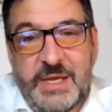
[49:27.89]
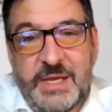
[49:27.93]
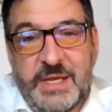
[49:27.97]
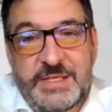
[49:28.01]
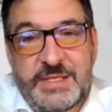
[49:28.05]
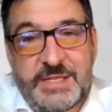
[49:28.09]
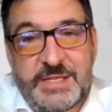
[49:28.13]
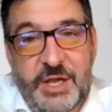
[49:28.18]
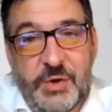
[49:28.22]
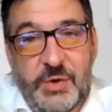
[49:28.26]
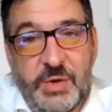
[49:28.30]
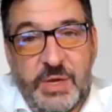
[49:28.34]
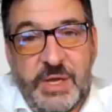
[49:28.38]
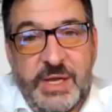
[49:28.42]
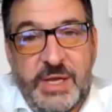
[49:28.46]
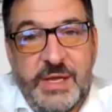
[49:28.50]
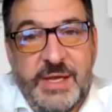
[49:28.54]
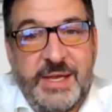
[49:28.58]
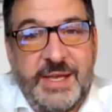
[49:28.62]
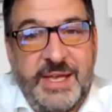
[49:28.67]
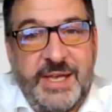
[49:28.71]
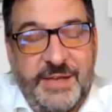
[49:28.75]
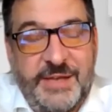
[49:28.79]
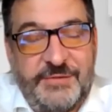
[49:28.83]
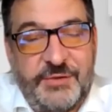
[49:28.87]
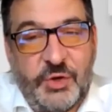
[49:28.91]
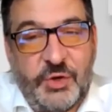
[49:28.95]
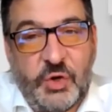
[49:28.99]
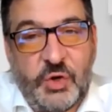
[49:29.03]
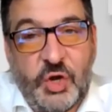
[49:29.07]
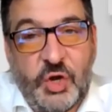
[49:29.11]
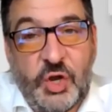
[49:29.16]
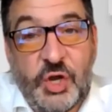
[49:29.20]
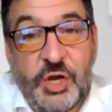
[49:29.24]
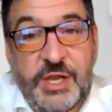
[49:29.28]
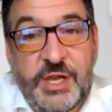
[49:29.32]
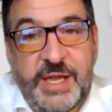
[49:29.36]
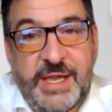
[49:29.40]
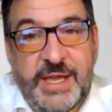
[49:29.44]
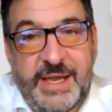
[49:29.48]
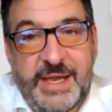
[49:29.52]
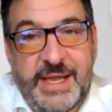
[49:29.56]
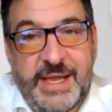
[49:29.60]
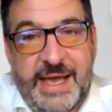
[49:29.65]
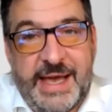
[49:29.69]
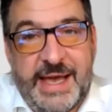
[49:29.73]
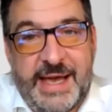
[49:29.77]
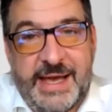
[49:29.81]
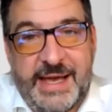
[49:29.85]
So if you're
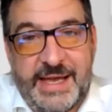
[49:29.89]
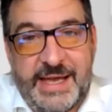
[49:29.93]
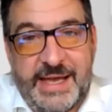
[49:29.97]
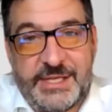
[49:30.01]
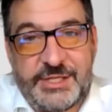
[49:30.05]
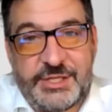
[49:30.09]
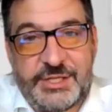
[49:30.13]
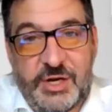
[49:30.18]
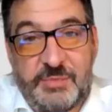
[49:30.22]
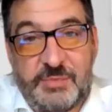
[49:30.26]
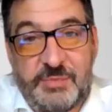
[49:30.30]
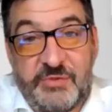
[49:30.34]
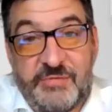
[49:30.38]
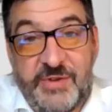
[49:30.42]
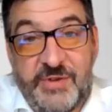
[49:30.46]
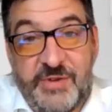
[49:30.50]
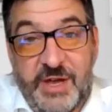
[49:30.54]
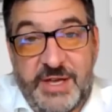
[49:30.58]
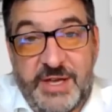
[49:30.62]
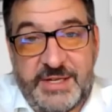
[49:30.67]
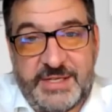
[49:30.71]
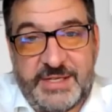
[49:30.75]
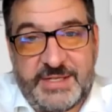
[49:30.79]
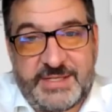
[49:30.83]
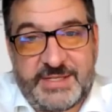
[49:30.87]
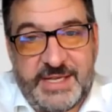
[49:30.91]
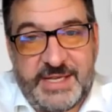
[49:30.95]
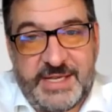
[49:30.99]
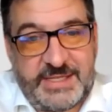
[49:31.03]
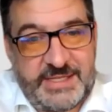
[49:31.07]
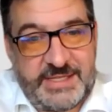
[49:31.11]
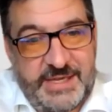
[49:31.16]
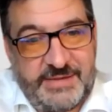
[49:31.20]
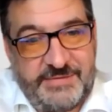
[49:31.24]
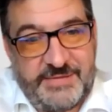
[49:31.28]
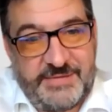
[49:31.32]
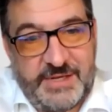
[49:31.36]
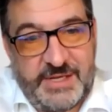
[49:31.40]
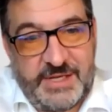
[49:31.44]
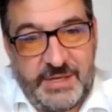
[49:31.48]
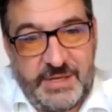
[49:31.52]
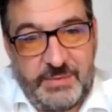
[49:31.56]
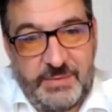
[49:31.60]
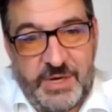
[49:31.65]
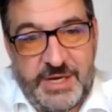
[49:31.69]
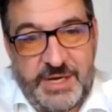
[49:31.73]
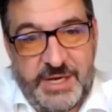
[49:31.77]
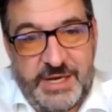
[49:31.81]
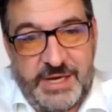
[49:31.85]
looking at HR providers, that's definitely
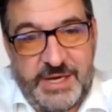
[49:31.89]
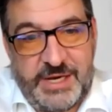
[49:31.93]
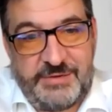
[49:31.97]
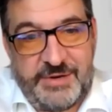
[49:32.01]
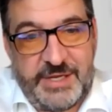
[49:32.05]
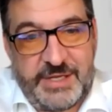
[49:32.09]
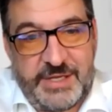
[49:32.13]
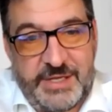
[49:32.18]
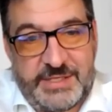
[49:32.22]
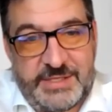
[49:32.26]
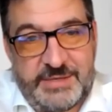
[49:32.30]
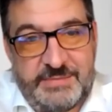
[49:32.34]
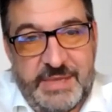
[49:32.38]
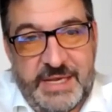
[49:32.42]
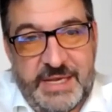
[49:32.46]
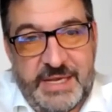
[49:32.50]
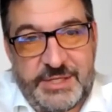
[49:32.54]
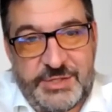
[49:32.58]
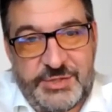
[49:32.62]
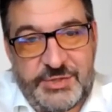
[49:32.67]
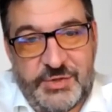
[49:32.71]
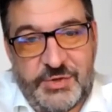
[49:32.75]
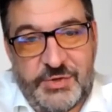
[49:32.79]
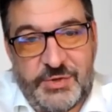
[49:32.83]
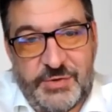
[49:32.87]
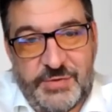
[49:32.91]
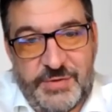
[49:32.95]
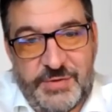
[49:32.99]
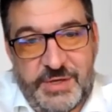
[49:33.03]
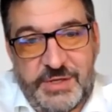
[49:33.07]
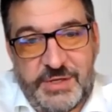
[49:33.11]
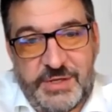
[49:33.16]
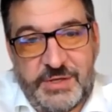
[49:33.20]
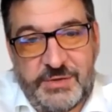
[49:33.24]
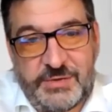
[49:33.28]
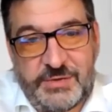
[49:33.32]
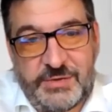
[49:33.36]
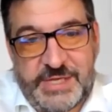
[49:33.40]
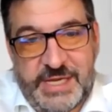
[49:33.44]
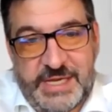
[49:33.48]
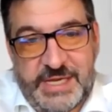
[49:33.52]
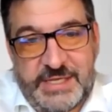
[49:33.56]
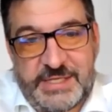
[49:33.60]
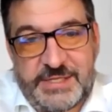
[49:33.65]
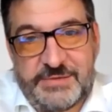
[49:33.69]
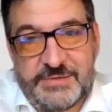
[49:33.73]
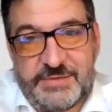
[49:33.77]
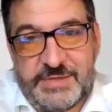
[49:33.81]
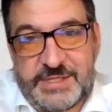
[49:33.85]
one area to make sure that your
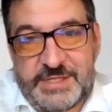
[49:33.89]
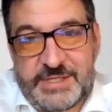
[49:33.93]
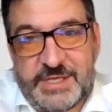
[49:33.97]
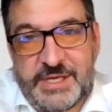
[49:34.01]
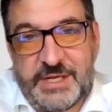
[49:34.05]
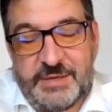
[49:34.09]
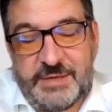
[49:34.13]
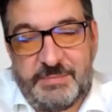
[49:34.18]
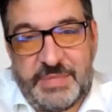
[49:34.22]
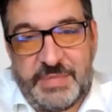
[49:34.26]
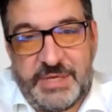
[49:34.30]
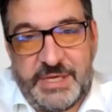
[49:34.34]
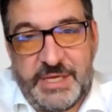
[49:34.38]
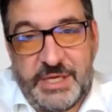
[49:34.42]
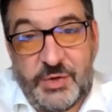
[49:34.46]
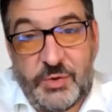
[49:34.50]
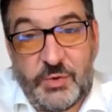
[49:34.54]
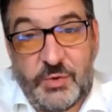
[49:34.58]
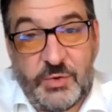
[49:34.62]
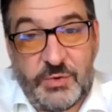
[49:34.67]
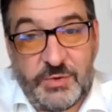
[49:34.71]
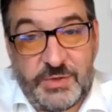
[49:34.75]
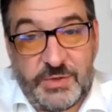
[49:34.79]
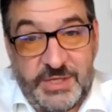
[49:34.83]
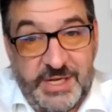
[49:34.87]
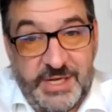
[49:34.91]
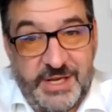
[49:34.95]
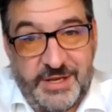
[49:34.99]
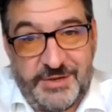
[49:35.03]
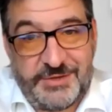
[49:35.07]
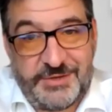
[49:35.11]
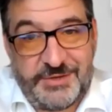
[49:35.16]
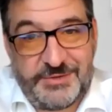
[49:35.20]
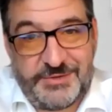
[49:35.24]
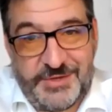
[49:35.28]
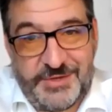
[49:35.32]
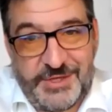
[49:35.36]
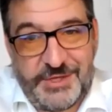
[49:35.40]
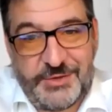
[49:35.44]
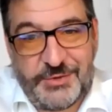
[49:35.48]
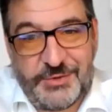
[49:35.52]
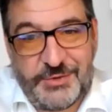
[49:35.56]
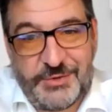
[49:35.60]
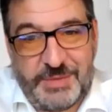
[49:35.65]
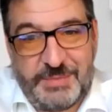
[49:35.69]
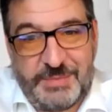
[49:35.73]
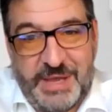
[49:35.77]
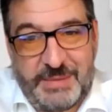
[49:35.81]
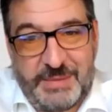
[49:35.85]
data is going to be that you're
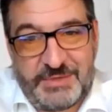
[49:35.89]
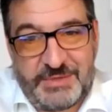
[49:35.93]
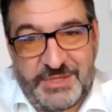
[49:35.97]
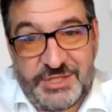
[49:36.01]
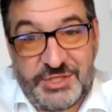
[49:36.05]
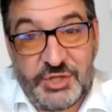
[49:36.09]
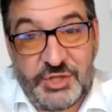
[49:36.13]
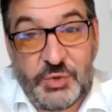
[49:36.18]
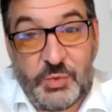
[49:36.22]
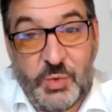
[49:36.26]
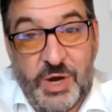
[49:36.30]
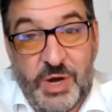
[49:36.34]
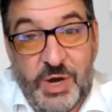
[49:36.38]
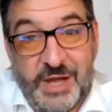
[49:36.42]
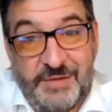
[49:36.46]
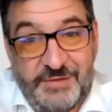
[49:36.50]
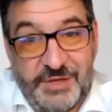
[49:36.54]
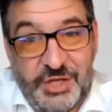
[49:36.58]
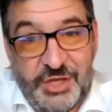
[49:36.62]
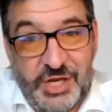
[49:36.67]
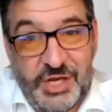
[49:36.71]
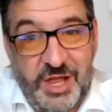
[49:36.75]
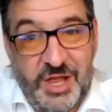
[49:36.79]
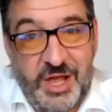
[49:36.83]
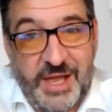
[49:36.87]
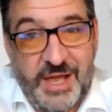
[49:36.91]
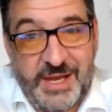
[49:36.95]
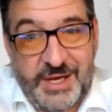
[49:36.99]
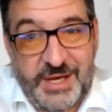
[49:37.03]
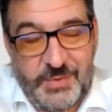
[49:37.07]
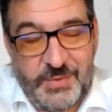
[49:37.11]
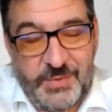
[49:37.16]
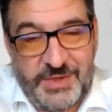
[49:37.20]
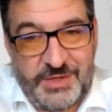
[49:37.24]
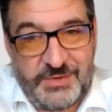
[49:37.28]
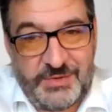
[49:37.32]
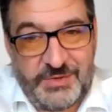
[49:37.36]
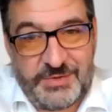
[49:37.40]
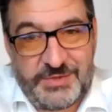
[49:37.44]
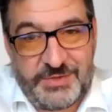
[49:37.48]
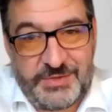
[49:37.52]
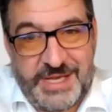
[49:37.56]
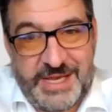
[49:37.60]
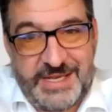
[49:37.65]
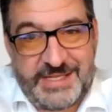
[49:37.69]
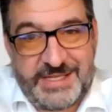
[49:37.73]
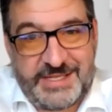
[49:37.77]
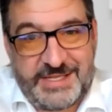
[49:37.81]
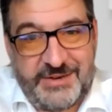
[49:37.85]
going to be able to do whatever you like with your
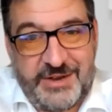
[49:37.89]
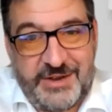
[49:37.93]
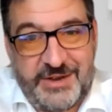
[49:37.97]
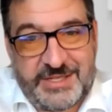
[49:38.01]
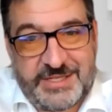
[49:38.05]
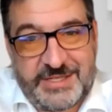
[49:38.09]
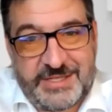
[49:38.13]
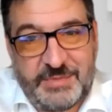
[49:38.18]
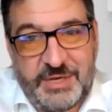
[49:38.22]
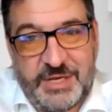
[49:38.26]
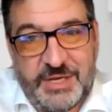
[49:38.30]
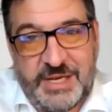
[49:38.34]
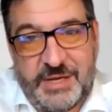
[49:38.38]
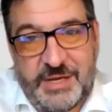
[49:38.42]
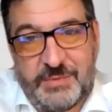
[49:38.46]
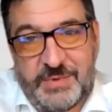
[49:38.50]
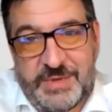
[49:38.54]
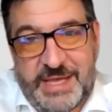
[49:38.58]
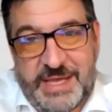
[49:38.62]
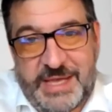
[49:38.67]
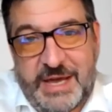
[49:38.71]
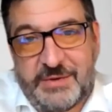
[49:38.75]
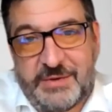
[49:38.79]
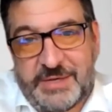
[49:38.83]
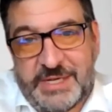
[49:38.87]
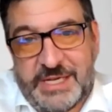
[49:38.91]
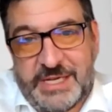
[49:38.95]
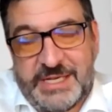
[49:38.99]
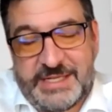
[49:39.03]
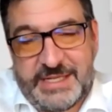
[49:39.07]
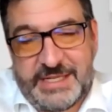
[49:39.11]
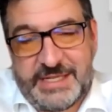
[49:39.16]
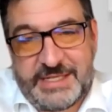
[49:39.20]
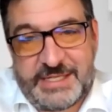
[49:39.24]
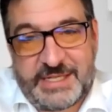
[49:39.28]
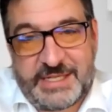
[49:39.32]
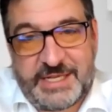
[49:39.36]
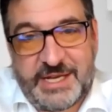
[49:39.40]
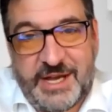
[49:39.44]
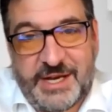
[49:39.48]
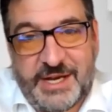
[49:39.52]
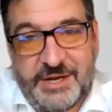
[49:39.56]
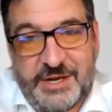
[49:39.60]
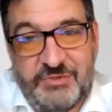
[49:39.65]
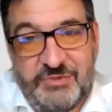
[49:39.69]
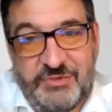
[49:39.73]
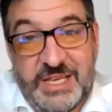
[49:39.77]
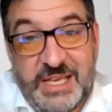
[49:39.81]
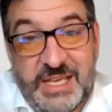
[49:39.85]
data ultimately without needing to kind
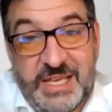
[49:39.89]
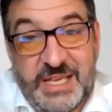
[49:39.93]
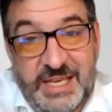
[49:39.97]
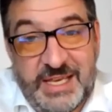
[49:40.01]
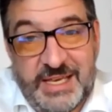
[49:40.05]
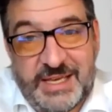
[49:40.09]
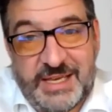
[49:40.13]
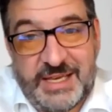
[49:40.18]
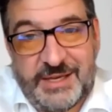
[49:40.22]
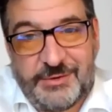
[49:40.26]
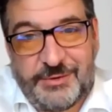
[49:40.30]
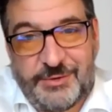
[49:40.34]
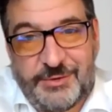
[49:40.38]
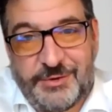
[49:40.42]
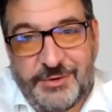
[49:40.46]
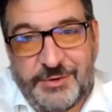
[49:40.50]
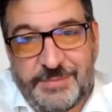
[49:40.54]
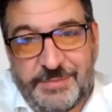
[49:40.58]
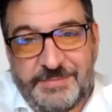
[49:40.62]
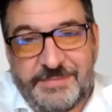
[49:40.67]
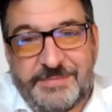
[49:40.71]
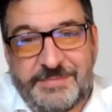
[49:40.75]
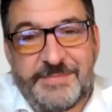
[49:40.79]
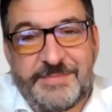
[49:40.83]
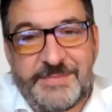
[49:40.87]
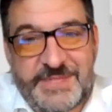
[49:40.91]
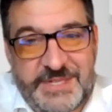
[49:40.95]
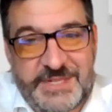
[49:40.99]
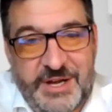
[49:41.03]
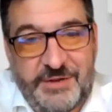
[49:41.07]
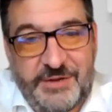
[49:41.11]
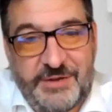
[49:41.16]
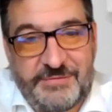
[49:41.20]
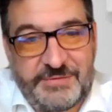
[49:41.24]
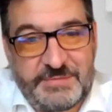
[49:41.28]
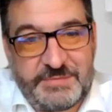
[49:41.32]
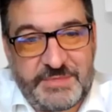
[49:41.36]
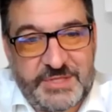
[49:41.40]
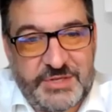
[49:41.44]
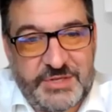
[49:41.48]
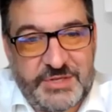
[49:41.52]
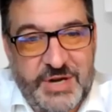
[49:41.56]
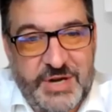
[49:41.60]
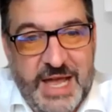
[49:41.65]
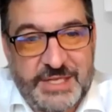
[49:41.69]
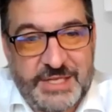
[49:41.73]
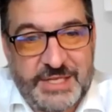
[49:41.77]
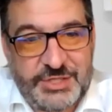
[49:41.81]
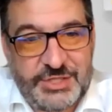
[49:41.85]
of rekey it or start from
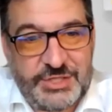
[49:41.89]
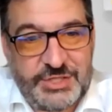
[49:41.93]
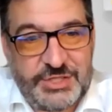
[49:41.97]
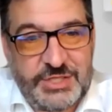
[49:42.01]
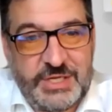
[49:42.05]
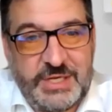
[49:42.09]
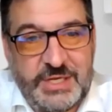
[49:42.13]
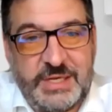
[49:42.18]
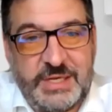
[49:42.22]
scratch.